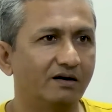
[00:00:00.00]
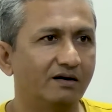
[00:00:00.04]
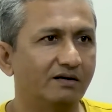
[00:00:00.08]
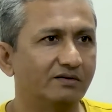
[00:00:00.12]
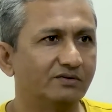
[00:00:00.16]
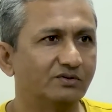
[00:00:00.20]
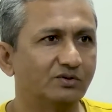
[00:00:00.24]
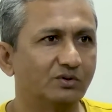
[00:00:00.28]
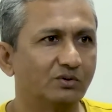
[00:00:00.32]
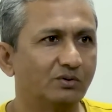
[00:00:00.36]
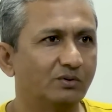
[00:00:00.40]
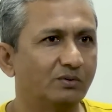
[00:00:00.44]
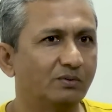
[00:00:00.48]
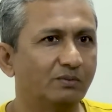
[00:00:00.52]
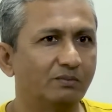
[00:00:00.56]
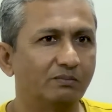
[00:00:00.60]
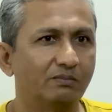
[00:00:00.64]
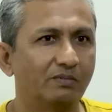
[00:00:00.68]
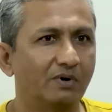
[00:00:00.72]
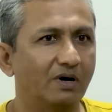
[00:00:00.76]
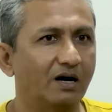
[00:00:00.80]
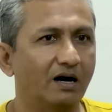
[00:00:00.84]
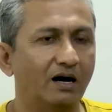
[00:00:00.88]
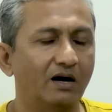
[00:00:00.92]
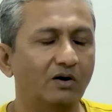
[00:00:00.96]
So
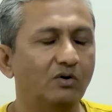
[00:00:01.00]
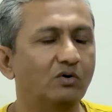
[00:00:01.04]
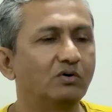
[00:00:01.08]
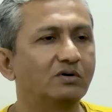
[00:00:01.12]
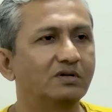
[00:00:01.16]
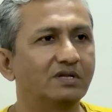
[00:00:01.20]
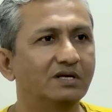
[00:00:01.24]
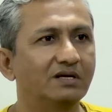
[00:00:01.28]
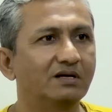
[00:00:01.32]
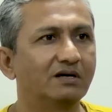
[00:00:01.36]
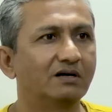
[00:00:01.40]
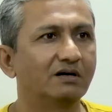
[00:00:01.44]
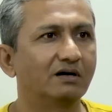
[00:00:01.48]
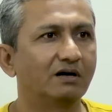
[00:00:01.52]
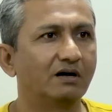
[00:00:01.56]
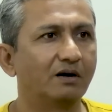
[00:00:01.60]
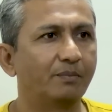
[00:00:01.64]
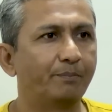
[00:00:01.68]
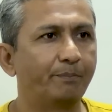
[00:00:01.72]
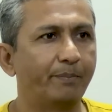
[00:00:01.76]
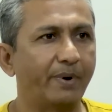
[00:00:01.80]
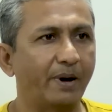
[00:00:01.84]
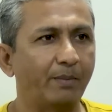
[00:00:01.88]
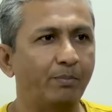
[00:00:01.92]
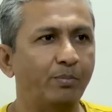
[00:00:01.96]
I don't think a
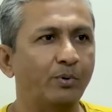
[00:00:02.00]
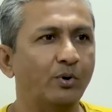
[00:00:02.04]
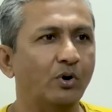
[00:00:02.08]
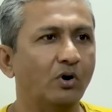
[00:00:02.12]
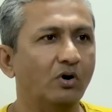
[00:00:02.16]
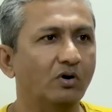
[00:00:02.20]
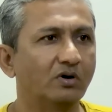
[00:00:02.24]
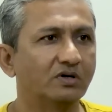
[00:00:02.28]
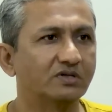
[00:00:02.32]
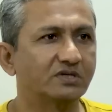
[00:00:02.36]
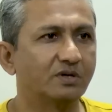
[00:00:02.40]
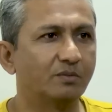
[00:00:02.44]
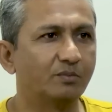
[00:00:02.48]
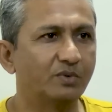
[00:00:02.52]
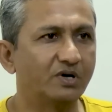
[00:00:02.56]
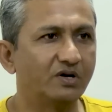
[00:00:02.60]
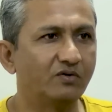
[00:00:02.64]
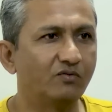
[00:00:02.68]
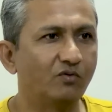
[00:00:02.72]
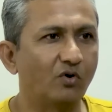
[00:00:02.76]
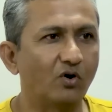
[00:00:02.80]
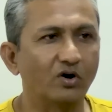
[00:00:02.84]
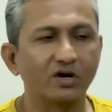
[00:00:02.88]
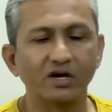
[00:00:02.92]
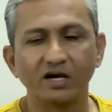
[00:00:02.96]
pep talk, somebody
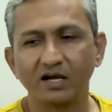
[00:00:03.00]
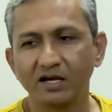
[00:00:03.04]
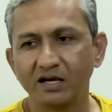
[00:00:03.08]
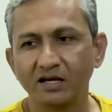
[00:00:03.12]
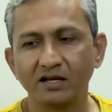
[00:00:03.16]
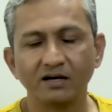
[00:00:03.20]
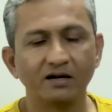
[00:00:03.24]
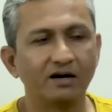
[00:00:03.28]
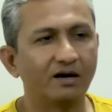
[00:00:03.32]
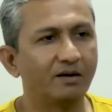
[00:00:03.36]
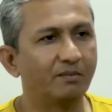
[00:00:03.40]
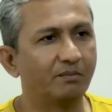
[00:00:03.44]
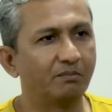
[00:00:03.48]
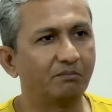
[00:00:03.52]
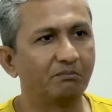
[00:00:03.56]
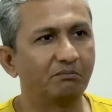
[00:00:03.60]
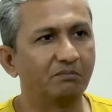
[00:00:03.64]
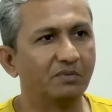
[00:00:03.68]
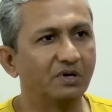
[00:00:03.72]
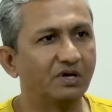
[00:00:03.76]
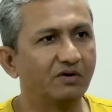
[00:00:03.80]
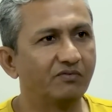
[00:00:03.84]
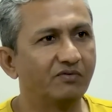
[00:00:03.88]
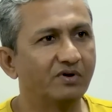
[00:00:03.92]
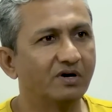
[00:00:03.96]
walking in
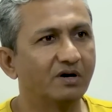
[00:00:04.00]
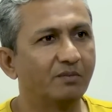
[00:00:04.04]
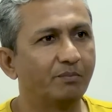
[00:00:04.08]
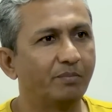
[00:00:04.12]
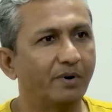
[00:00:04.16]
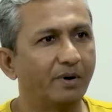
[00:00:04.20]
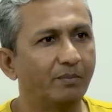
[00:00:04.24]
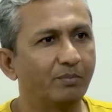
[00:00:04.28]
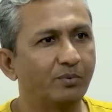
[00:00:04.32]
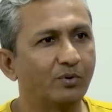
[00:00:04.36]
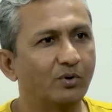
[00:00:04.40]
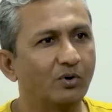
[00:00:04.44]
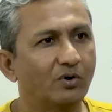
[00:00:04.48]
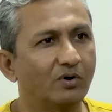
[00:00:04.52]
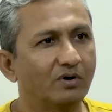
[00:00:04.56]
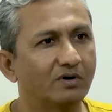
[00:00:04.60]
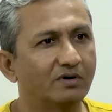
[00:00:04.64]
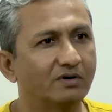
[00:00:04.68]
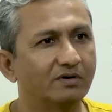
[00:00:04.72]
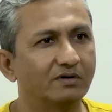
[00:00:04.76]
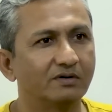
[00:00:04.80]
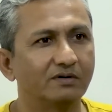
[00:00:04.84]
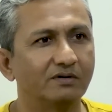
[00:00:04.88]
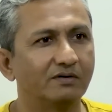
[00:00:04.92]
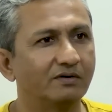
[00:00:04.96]
and giving a pep
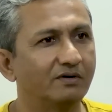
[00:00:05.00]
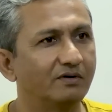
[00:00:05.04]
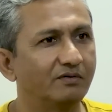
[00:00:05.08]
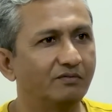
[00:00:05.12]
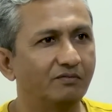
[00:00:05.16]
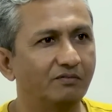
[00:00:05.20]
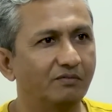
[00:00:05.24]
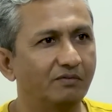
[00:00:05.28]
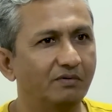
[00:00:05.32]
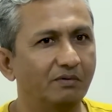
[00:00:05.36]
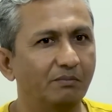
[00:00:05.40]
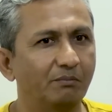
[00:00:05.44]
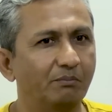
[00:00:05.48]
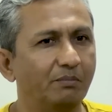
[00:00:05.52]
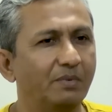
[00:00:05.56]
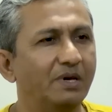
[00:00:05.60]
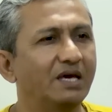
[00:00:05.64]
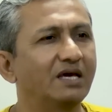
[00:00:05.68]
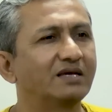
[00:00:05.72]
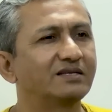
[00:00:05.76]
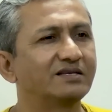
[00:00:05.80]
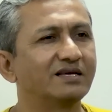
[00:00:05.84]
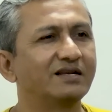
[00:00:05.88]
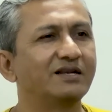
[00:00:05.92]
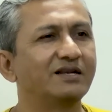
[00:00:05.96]
talk makes a